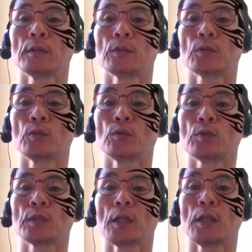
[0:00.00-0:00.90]
So you
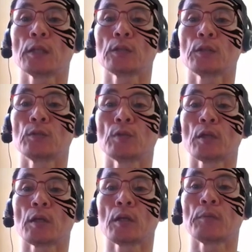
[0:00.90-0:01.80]
select your
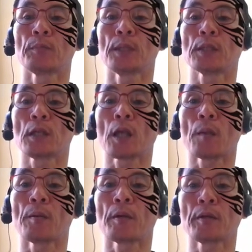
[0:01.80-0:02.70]
basic
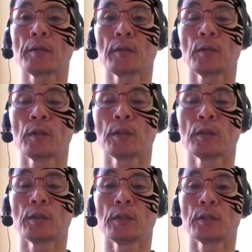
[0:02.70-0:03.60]
camera,
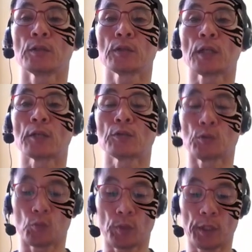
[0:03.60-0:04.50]
it
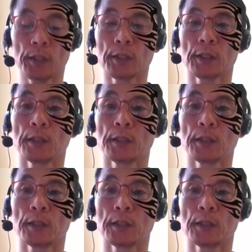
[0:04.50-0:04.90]
starts with,